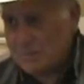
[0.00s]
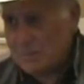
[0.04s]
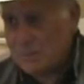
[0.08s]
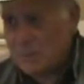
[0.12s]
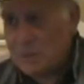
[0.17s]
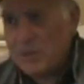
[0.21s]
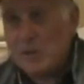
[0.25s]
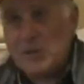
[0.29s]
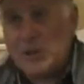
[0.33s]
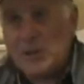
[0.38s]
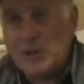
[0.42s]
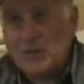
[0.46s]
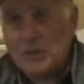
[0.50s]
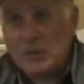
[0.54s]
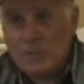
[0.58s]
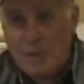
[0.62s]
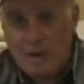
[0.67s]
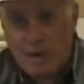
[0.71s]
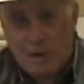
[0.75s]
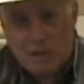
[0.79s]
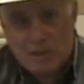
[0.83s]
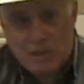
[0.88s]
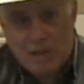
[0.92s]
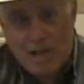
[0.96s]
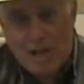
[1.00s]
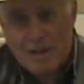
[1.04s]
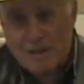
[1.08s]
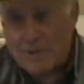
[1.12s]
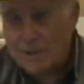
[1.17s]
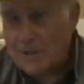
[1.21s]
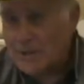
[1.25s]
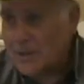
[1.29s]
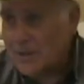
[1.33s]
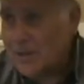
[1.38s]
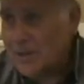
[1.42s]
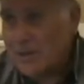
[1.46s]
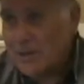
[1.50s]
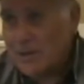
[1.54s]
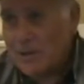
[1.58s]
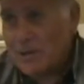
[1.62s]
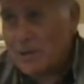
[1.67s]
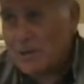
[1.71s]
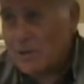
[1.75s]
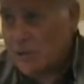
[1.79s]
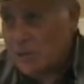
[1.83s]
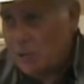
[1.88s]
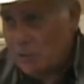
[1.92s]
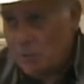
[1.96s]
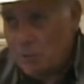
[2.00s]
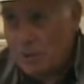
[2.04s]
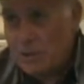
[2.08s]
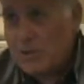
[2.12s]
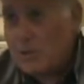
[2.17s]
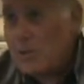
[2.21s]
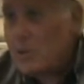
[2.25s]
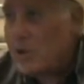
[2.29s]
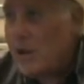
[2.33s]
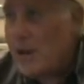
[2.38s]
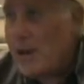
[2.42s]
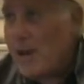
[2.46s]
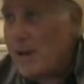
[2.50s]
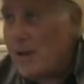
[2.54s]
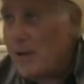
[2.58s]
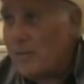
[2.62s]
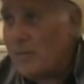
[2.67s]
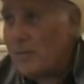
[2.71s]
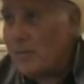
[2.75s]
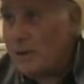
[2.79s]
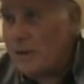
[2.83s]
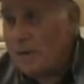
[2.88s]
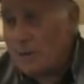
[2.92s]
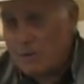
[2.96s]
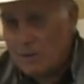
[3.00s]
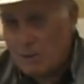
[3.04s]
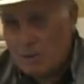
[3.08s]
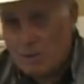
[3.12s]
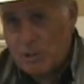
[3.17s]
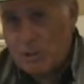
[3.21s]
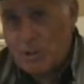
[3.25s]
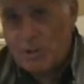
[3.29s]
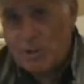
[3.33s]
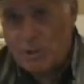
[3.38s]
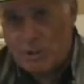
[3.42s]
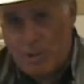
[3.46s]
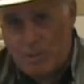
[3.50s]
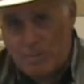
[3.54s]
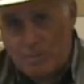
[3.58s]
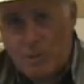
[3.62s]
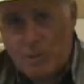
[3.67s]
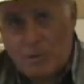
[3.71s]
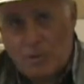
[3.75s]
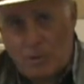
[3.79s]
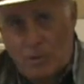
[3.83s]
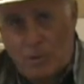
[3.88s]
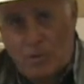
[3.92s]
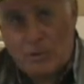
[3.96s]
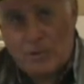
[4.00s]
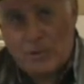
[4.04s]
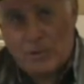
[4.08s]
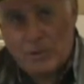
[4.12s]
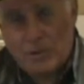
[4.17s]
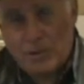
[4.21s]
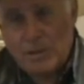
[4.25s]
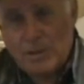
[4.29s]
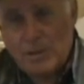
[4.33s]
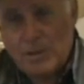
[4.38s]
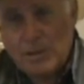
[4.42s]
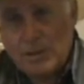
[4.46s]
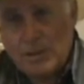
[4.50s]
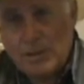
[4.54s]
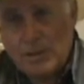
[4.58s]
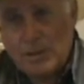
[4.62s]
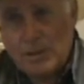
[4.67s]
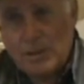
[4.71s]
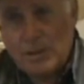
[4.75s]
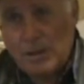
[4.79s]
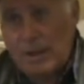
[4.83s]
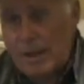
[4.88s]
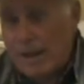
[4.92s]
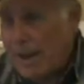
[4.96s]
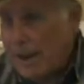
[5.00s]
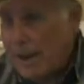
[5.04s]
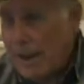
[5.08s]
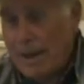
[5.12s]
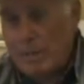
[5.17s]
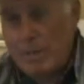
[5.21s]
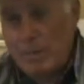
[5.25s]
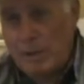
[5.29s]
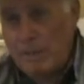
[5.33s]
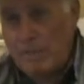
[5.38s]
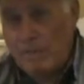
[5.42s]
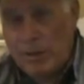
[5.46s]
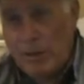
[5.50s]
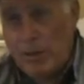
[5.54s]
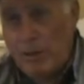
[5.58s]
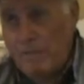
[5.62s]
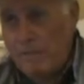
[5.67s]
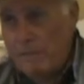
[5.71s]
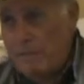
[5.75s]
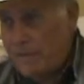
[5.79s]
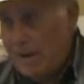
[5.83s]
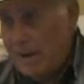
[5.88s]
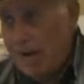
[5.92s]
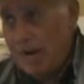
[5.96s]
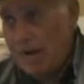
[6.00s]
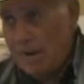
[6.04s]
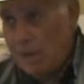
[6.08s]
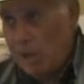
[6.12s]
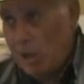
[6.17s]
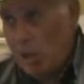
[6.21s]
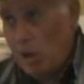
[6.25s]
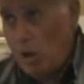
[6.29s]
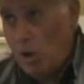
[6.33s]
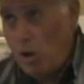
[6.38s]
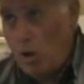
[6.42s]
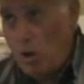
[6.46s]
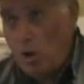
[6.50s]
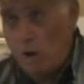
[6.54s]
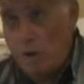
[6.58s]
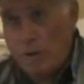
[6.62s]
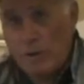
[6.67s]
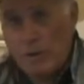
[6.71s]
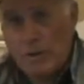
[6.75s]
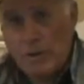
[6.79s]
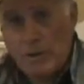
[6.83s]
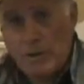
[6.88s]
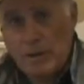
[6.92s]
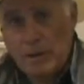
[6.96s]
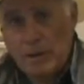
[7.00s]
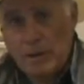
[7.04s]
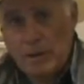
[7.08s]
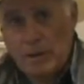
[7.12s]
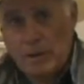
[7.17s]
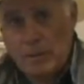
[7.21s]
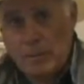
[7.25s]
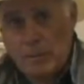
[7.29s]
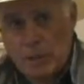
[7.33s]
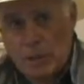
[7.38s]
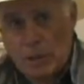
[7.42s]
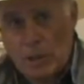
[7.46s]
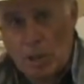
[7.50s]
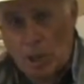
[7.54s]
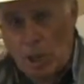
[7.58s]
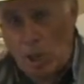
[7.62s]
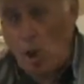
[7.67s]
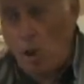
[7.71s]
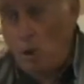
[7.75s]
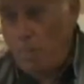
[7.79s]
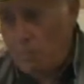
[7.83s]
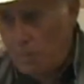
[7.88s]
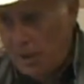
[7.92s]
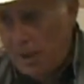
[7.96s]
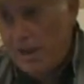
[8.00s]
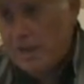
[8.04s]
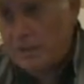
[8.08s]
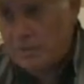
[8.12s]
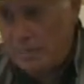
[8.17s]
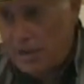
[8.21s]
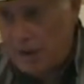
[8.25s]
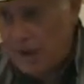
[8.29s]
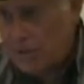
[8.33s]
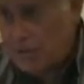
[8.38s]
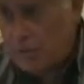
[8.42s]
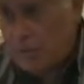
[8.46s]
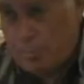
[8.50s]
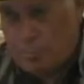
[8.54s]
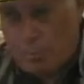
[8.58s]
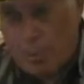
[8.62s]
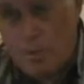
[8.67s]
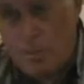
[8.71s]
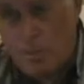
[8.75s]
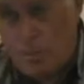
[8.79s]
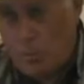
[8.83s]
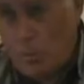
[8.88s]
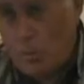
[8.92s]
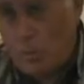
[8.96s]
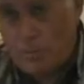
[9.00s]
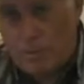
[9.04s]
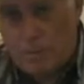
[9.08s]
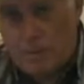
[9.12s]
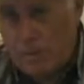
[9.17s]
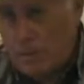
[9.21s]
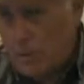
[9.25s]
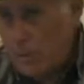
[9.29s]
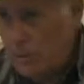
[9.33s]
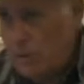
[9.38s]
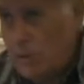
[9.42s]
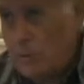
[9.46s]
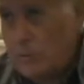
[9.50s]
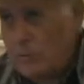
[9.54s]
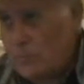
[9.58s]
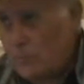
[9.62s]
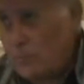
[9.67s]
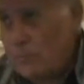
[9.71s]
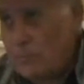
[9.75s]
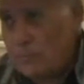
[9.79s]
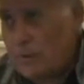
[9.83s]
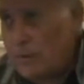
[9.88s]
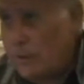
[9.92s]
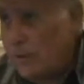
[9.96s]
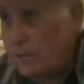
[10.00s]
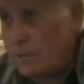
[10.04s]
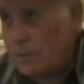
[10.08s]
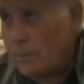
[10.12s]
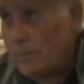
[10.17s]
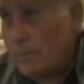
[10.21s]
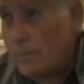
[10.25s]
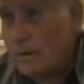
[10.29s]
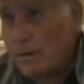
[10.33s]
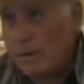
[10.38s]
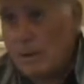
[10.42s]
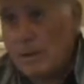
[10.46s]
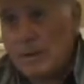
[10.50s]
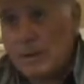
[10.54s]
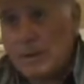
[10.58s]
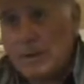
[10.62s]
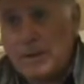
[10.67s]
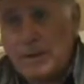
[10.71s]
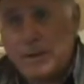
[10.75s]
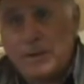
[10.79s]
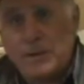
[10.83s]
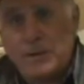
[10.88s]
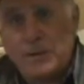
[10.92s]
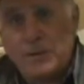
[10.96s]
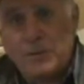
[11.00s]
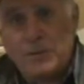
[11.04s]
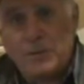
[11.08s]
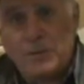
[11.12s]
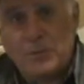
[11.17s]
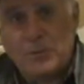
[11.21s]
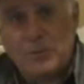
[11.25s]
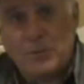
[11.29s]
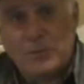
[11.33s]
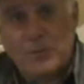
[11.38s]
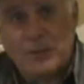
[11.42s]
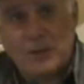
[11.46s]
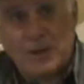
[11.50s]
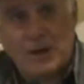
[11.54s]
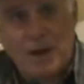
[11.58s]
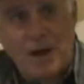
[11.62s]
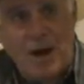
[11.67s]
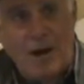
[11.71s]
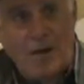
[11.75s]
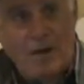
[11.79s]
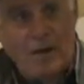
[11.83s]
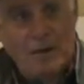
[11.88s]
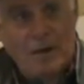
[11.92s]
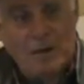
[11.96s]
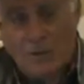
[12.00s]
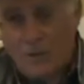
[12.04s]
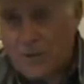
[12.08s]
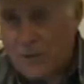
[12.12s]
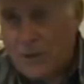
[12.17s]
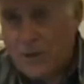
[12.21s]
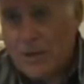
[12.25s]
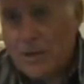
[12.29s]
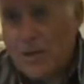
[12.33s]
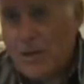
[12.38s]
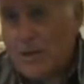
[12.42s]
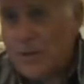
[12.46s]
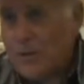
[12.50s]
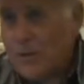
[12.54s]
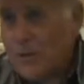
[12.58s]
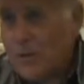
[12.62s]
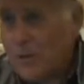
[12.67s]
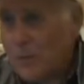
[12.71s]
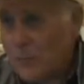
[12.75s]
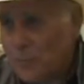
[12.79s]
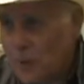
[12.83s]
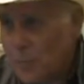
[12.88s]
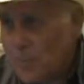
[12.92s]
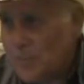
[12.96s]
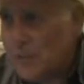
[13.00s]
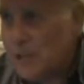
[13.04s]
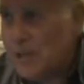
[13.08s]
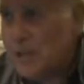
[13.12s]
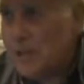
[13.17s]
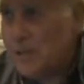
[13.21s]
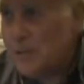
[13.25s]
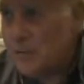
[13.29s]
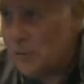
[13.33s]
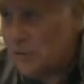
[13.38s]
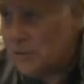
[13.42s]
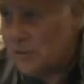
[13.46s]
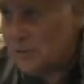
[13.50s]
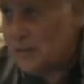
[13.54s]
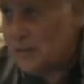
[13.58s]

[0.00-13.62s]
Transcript: wouldn't give the marriage license, she went to jail because she stepped across, I believe, an invalid law. It was a law passed by our Supreme Court that didn't go through government, that didn't go through the Congress or the representatives of the